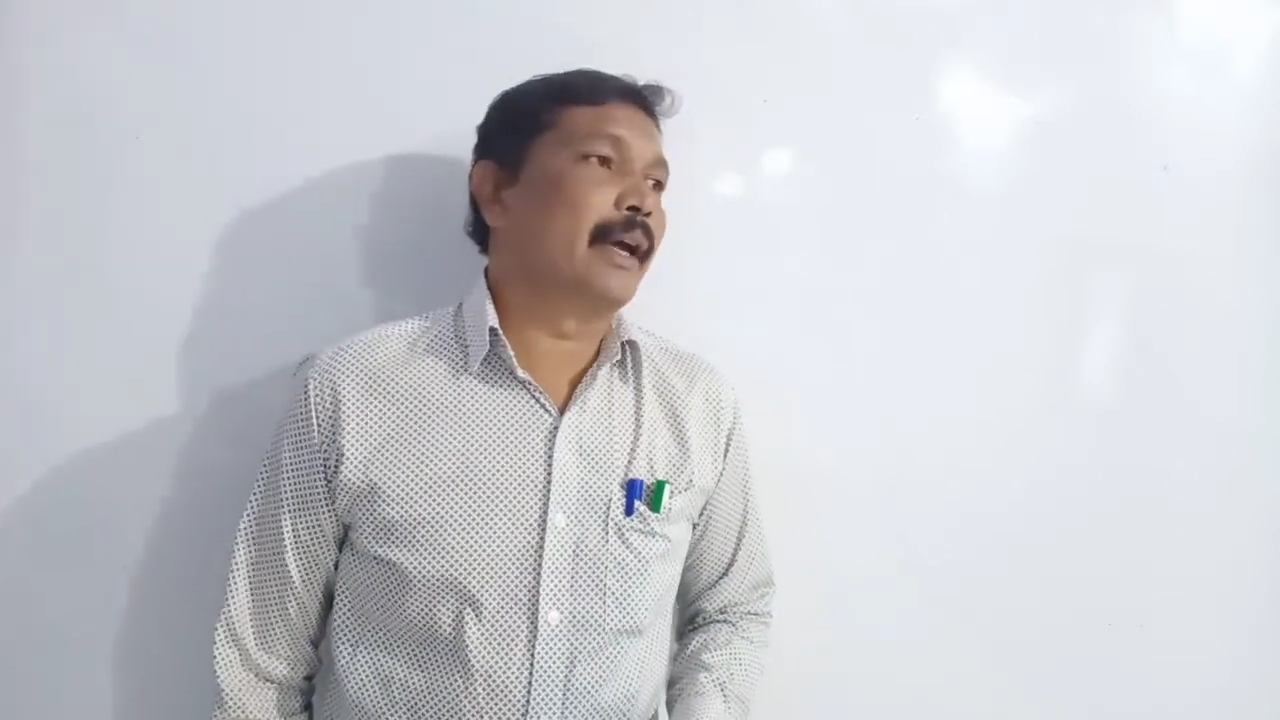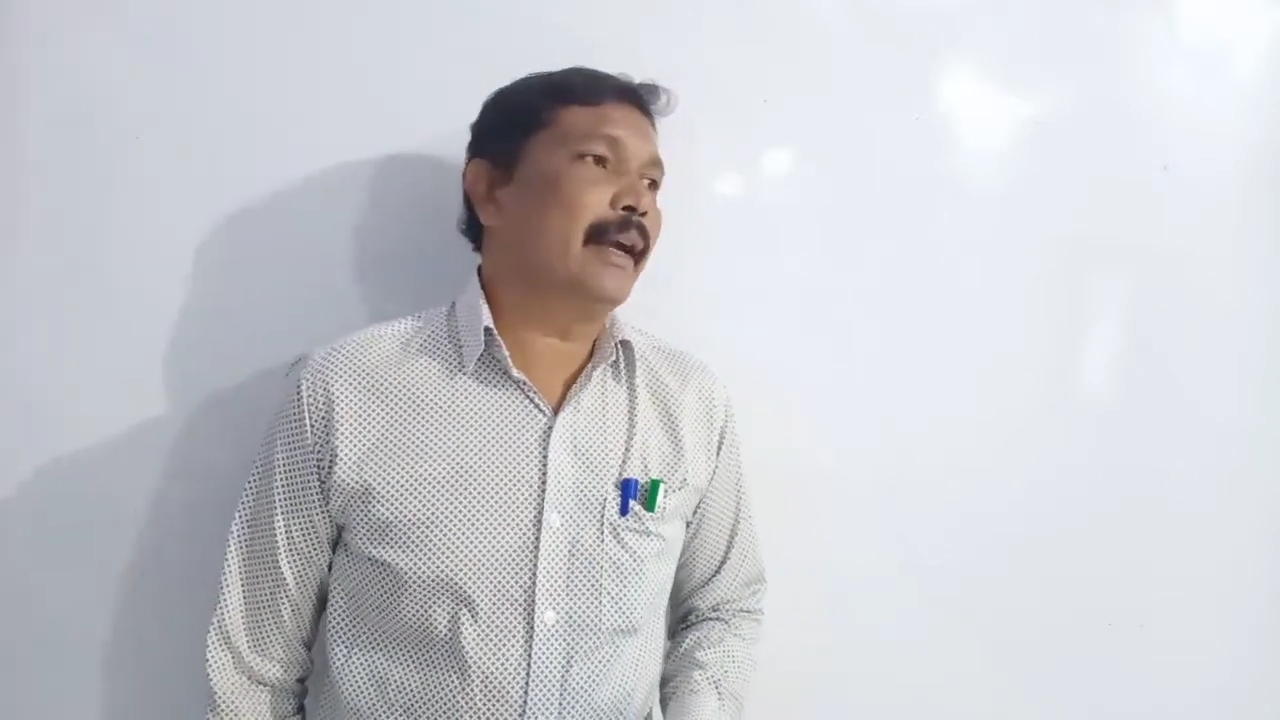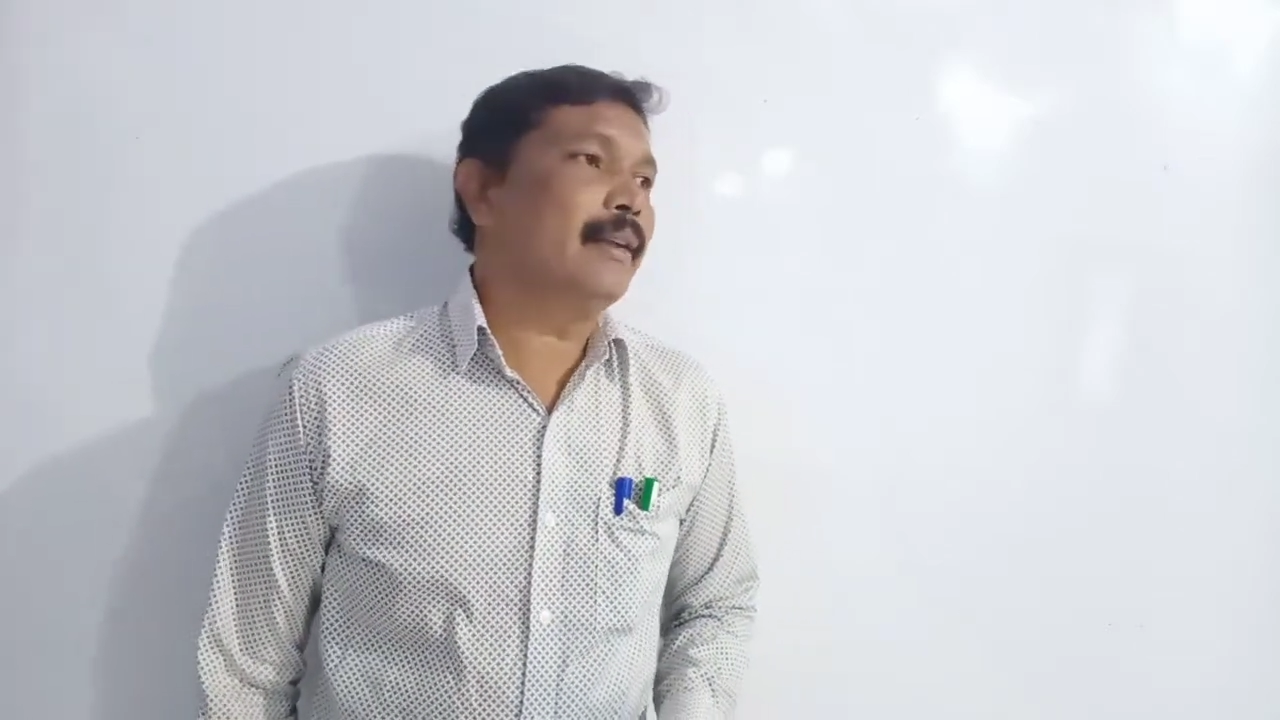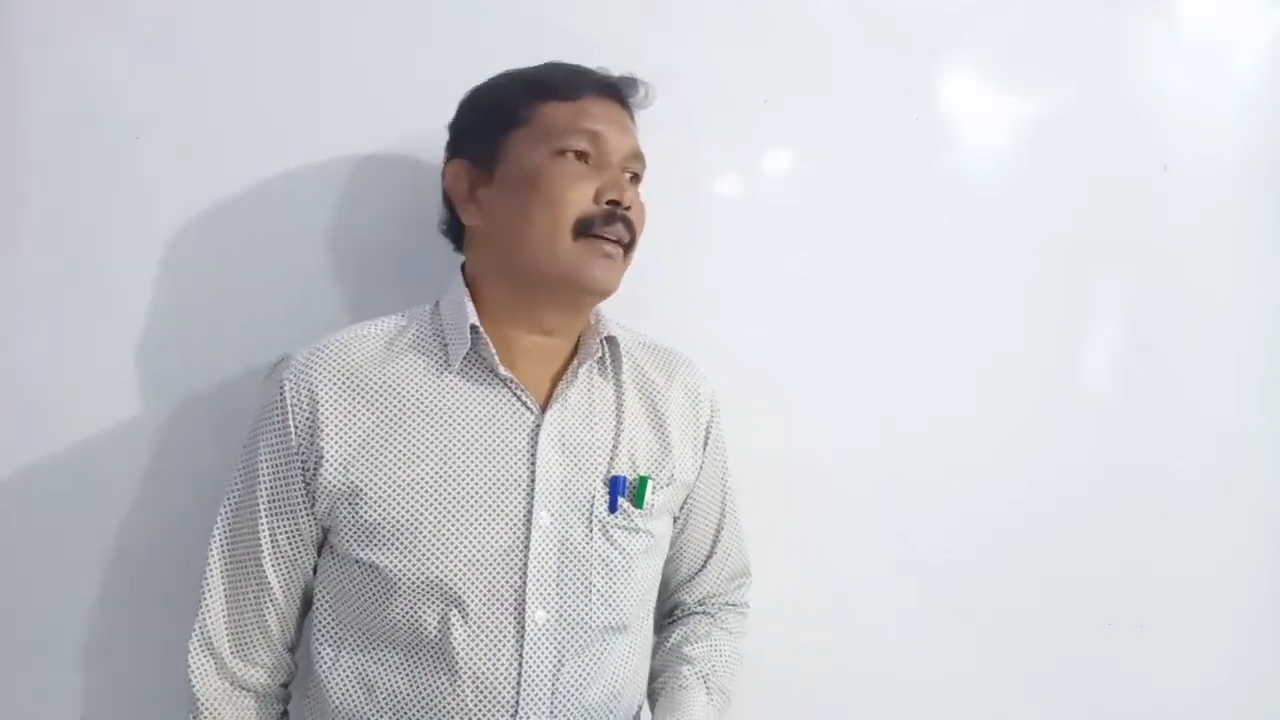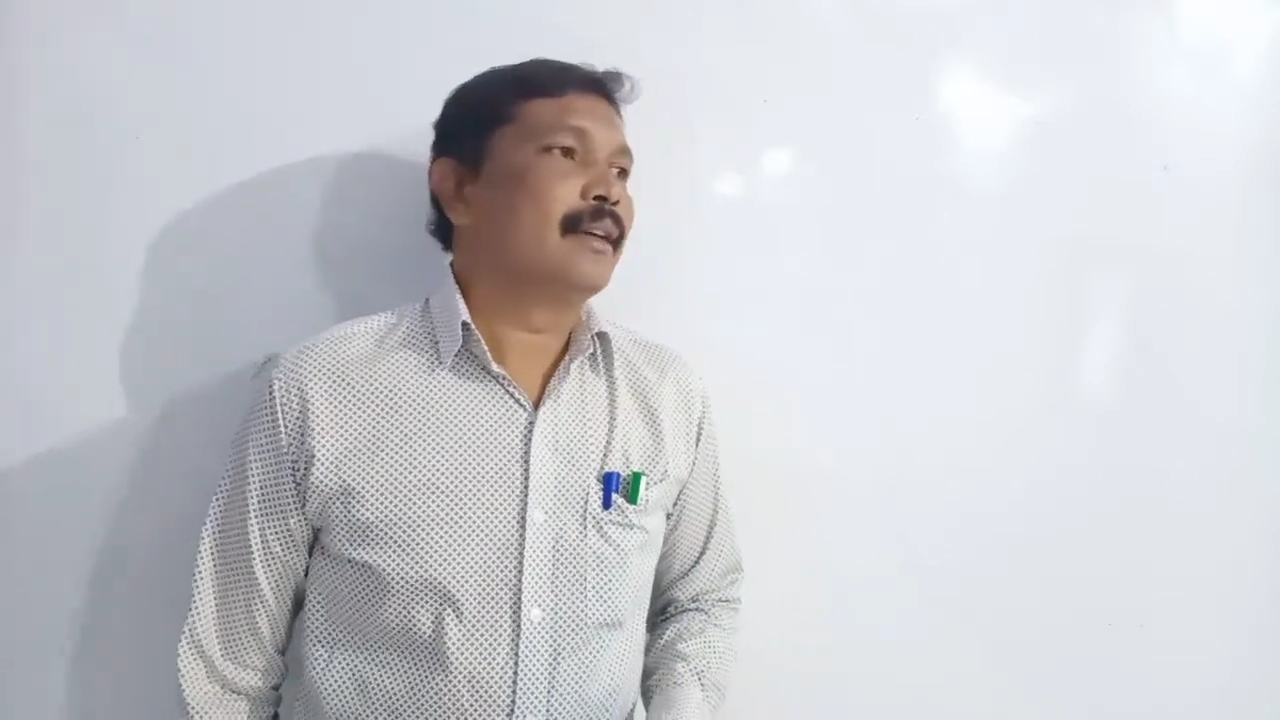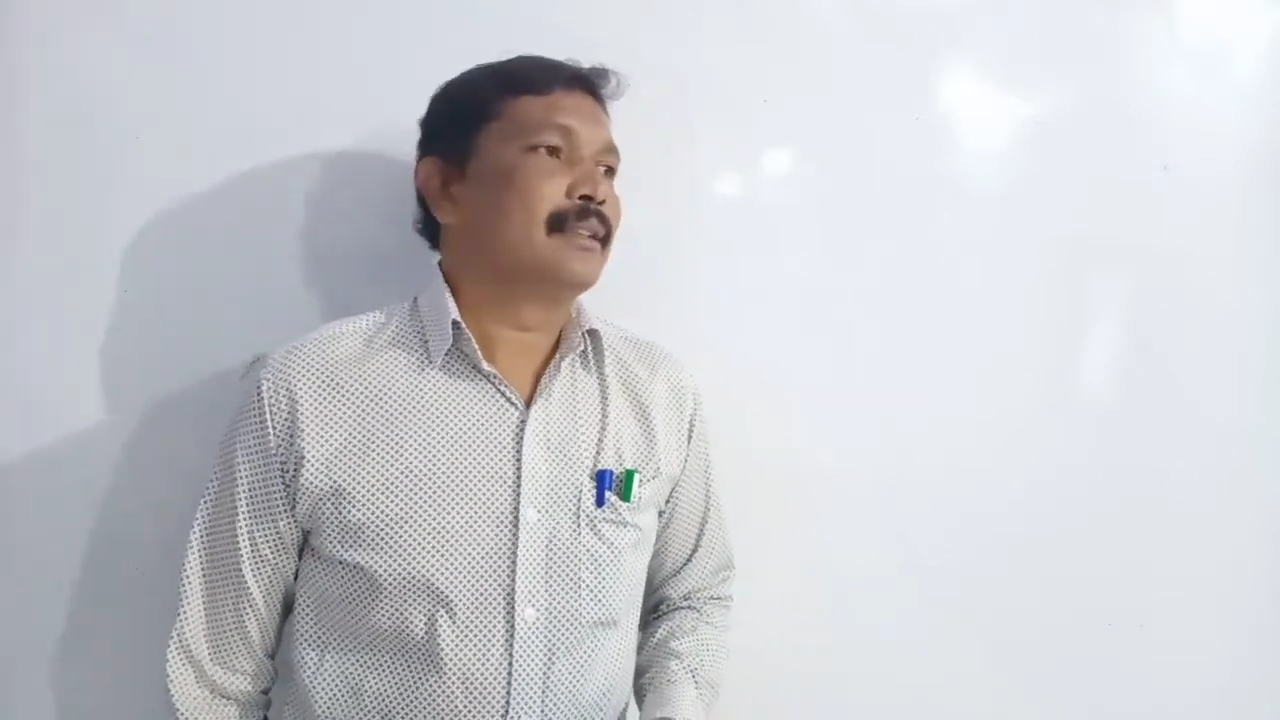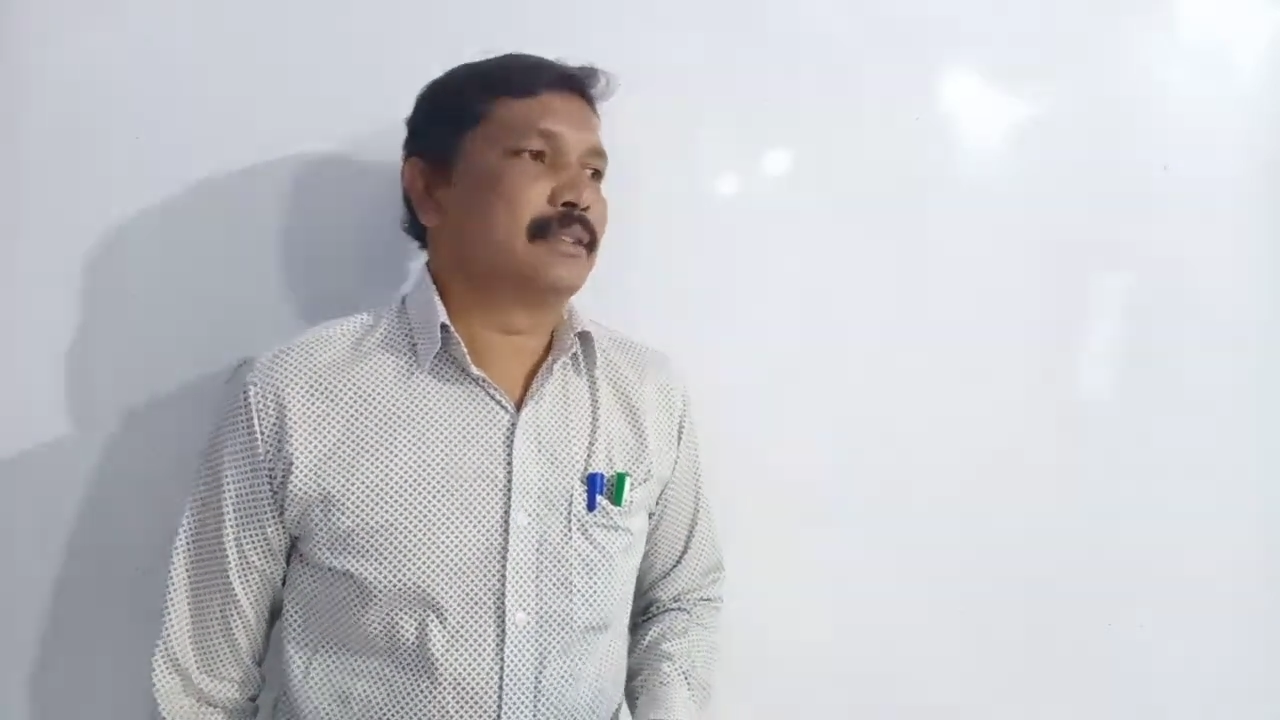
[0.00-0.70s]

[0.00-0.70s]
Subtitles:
get